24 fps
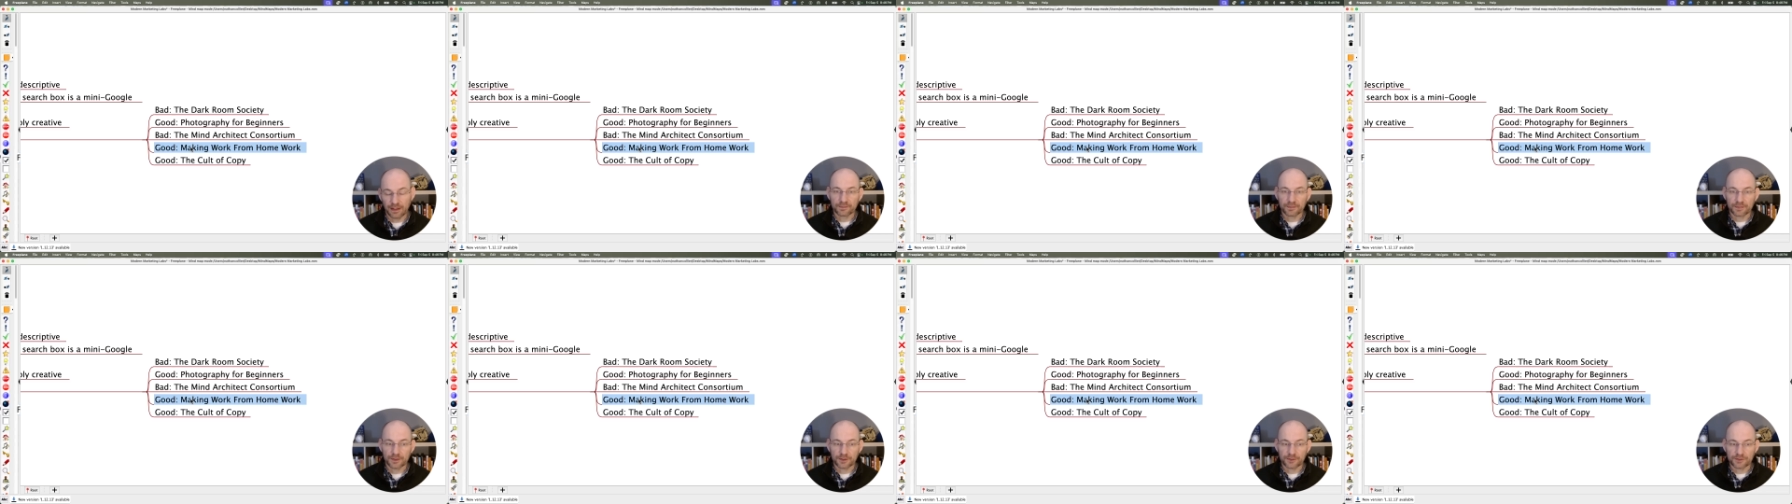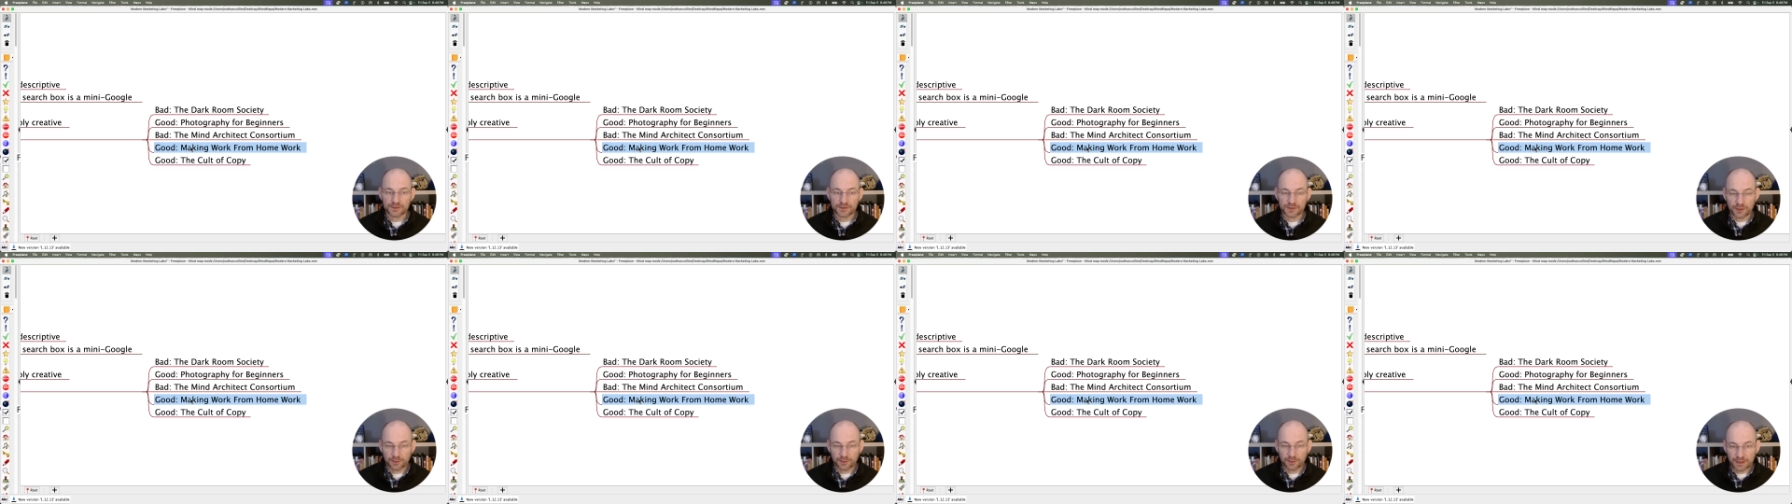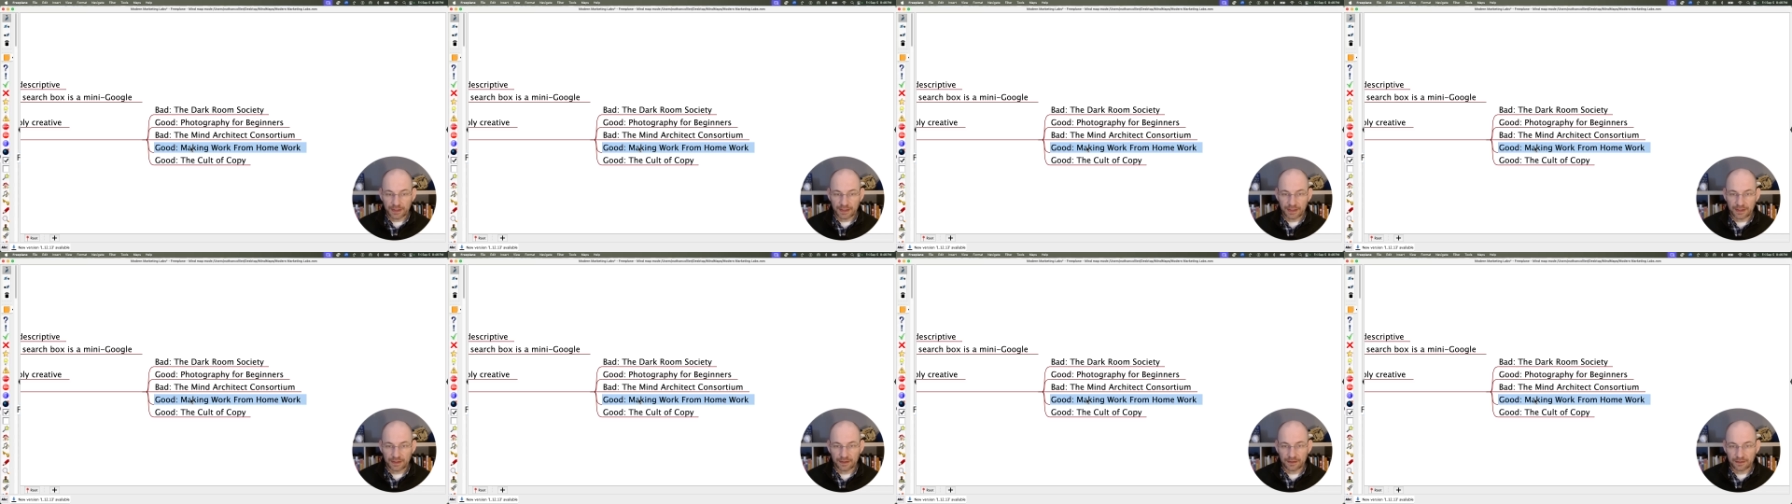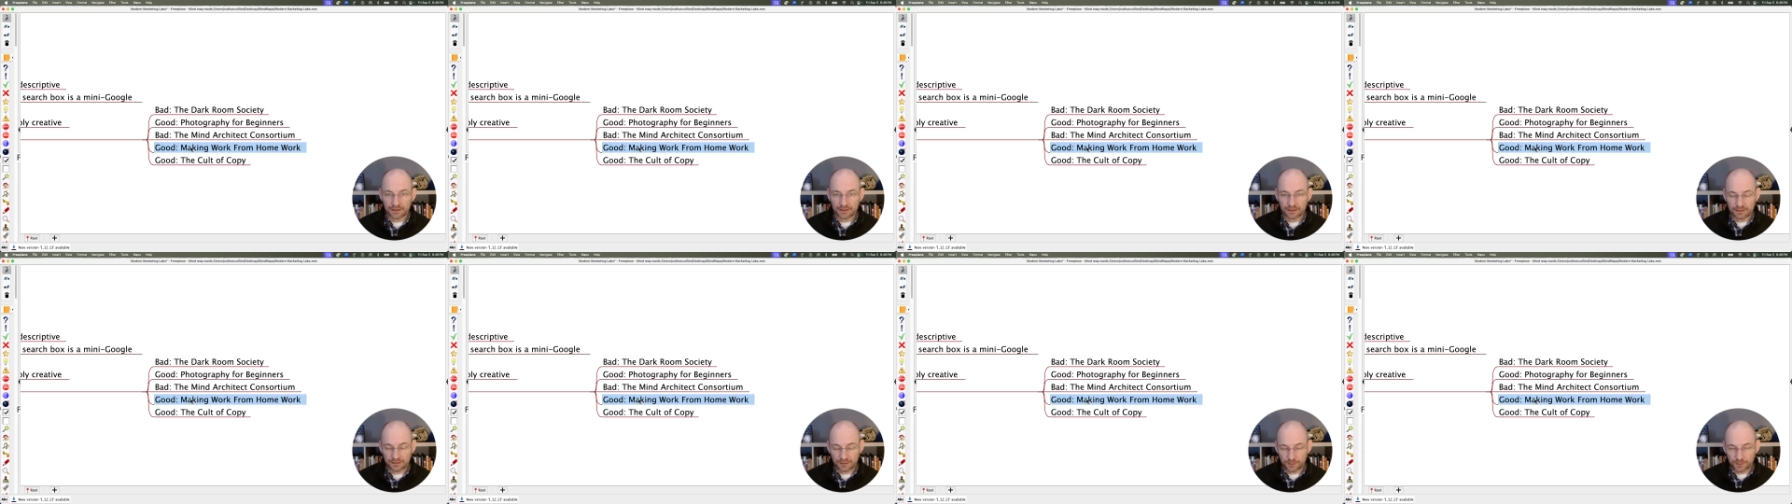There's so many
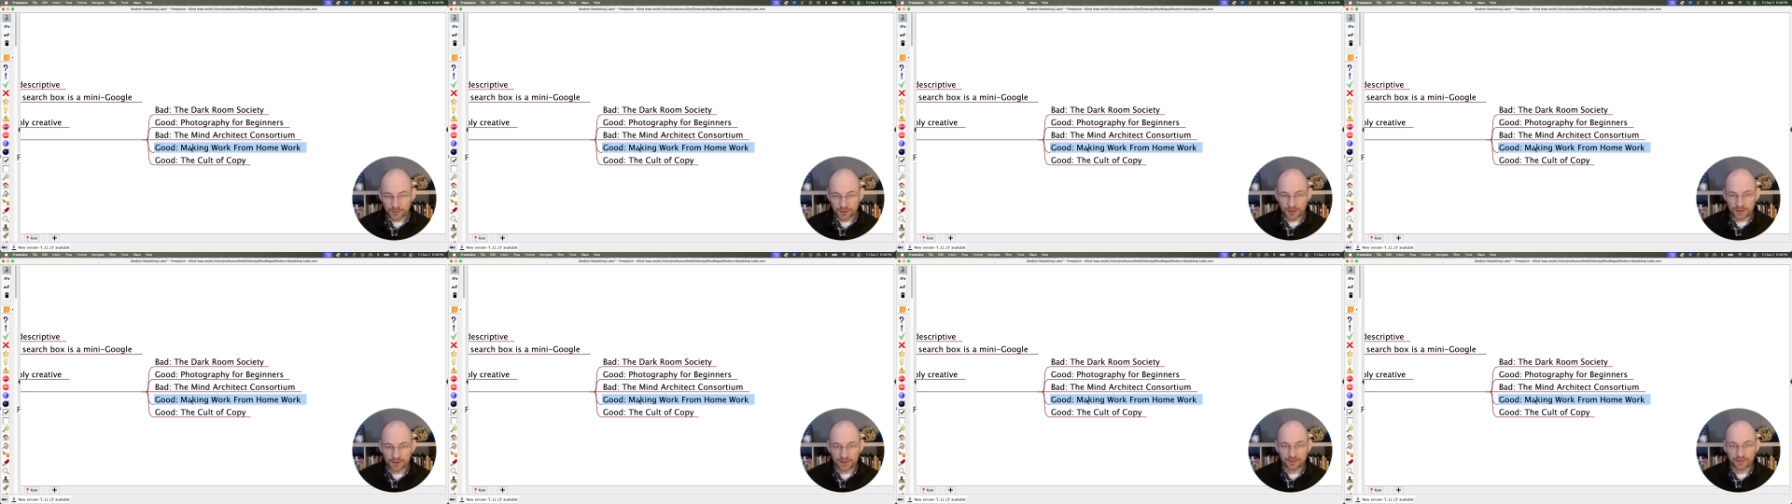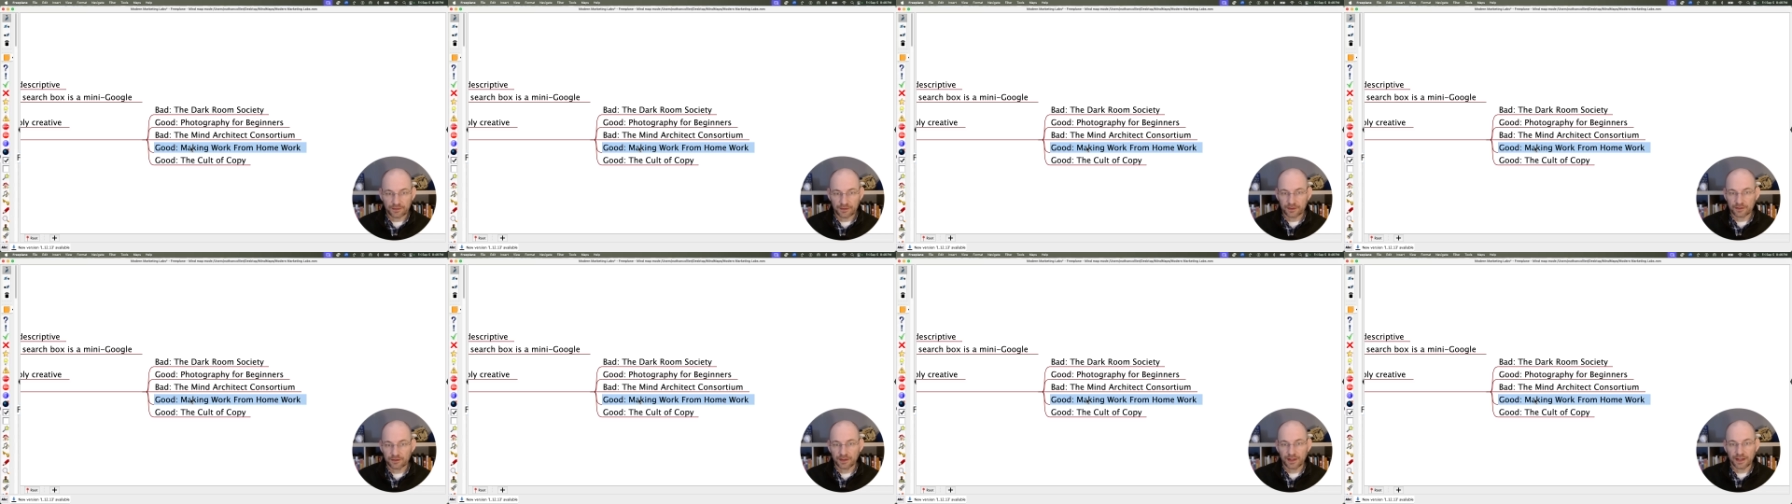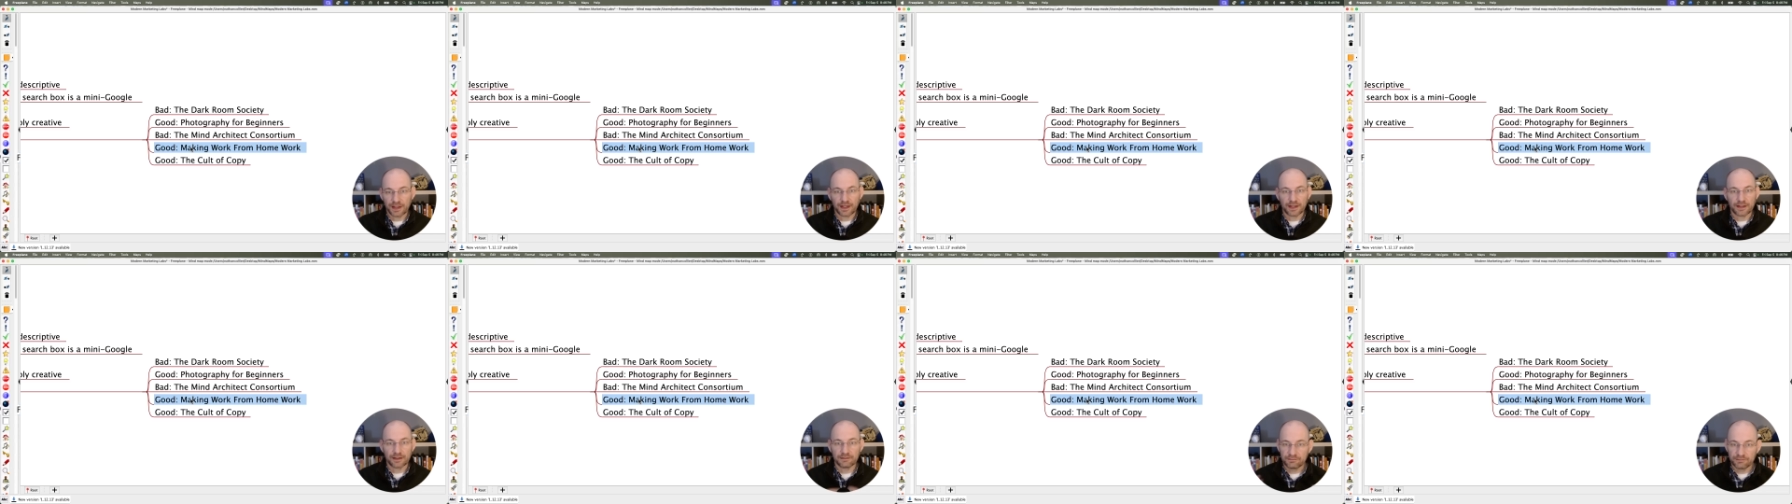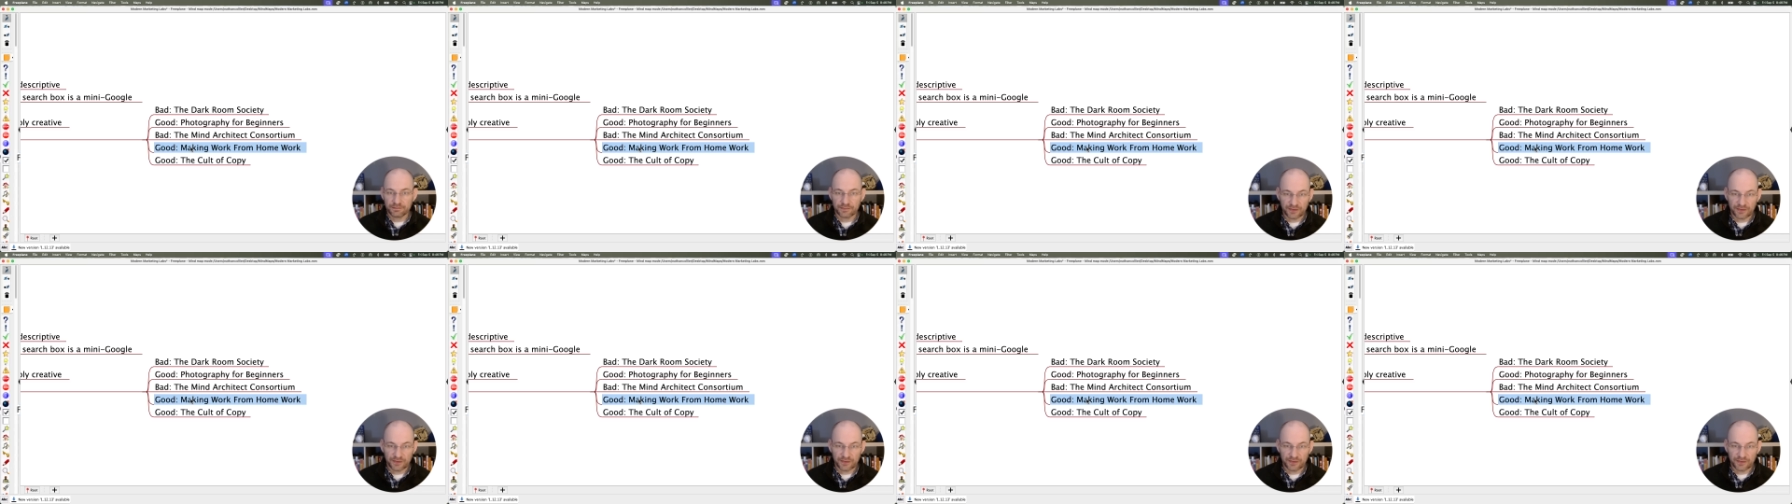communities that are like